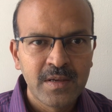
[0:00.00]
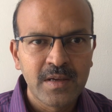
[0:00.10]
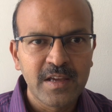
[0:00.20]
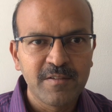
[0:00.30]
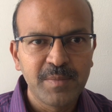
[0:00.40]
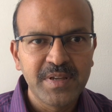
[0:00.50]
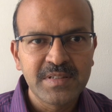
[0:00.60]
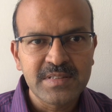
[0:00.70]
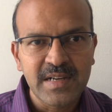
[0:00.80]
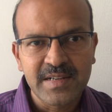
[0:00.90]
I have been
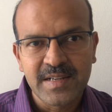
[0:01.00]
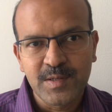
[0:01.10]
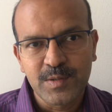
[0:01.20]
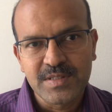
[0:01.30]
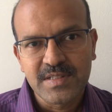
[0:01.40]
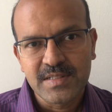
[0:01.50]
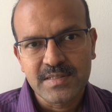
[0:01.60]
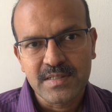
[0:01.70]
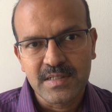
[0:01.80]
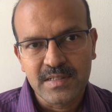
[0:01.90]
starting to
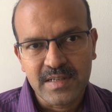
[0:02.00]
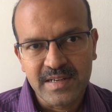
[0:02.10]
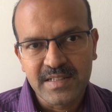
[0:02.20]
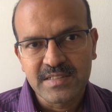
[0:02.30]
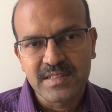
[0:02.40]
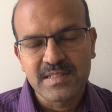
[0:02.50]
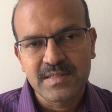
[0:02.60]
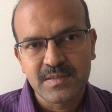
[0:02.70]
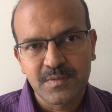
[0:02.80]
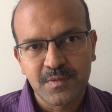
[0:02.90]
discuss conditions